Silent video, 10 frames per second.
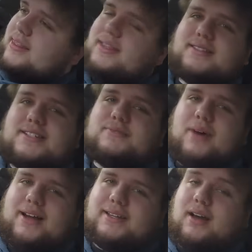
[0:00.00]
This is
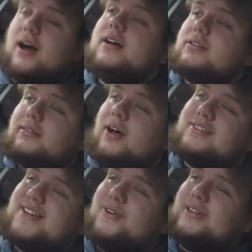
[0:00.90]
my car.
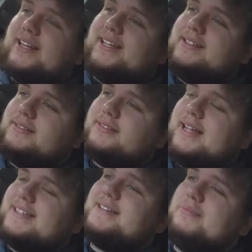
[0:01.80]
Not only
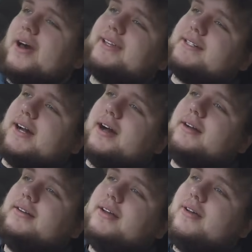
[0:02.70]
is it my
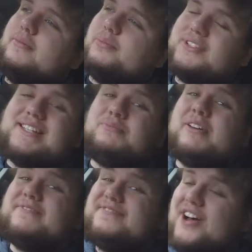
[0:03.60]
car, but it's
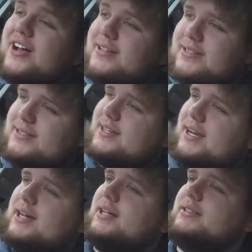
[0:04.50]
my first
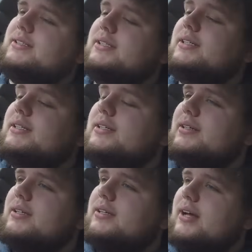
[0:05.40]
car.
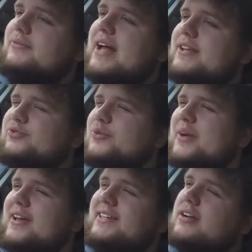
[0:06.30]
I've had it for
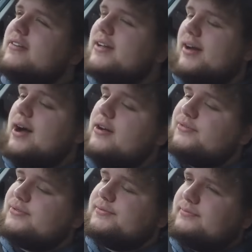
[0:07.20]
about a year and a half.
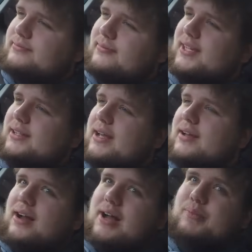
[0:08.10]

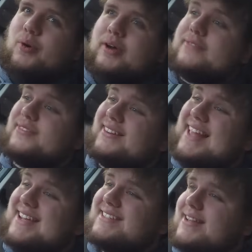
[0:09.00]
I bought it for
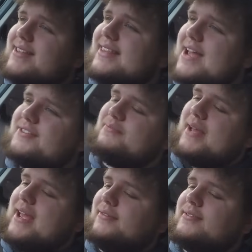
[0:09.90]
less than
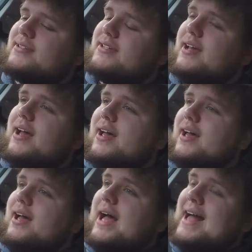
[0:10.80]
£1,000
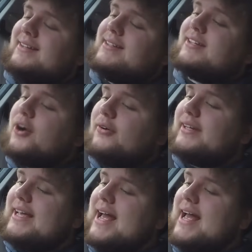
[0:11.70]
and it currently